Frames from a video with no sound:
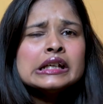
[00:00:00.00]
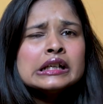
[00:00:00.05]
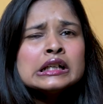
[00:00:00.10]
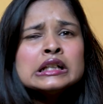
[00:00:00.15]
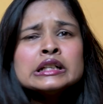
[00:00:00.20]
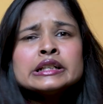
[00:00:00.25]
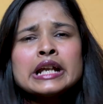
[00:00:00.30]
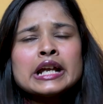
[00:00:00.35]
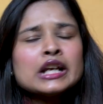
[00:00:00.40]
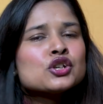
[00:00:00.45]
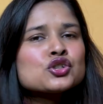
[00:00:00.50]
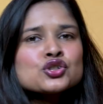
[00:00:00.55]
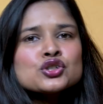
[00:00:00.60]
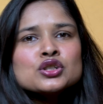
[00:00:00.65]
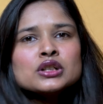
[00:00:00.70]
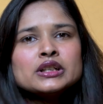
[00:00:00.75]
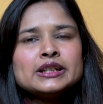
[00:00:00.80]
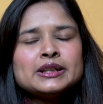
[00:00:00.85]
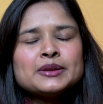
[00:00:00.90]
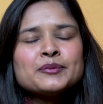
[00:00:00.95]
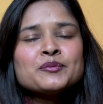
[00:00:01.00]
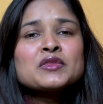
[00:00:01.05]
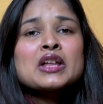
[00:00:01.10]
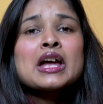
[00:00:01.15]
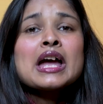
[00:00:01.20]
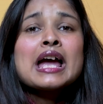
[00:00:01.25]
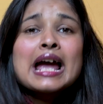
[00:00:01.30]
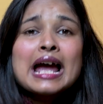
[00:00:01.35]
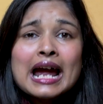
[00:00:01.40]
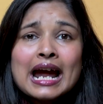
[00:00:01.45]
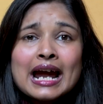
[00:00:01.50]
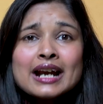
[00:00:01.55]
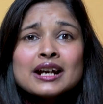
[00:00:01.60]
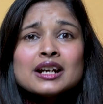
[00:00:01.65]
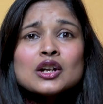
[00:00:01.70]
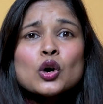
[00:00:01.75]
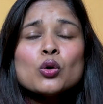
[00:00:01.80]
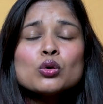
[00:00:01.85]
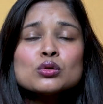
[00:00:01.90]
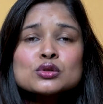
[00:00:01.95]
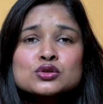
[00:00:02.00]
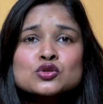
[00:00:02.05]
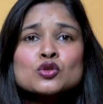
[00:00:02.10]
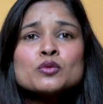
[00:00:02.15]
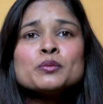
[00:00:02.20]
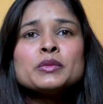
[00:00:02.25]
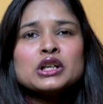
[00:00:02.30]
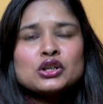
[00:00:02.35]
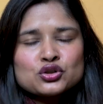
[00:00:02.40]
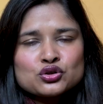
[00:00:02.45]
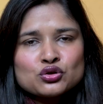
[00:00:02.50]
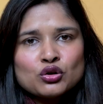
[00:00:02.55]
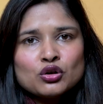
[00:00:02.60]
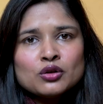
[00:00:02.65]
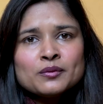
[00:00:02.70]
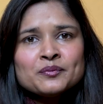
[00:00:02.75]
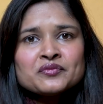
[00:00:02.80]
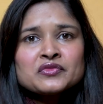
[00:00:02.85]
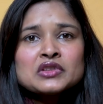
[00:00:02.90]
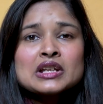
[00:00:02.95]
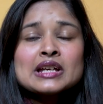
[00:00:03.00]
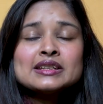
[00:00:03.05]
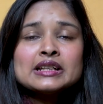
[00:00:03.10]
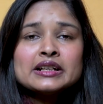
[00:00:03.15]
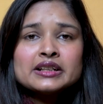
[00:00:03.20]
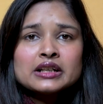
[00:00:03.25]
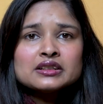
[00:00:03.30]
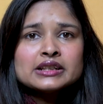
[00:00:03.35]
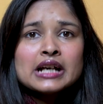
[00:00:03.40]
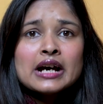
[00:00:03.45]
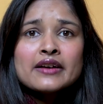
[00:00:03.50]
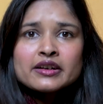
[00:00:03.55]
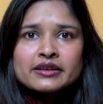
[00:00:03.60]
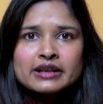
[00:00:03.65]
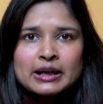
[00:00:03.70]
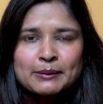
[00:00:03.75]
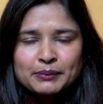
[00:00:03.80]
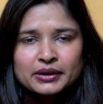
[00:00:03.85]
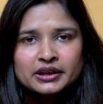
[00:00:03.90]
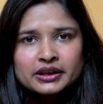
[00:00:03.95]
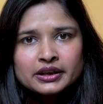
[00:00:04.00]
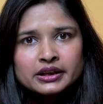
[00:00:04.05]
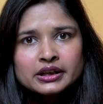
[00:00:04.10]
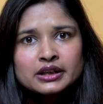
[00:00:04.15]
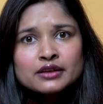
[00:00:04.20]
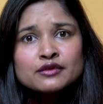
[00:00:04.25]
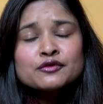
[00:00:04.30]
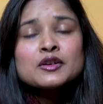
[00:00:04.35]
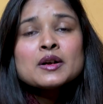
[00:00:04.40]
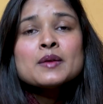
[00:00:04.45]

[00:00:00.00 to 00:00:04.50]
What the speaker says: intentionally, and also make sure that they are repetitive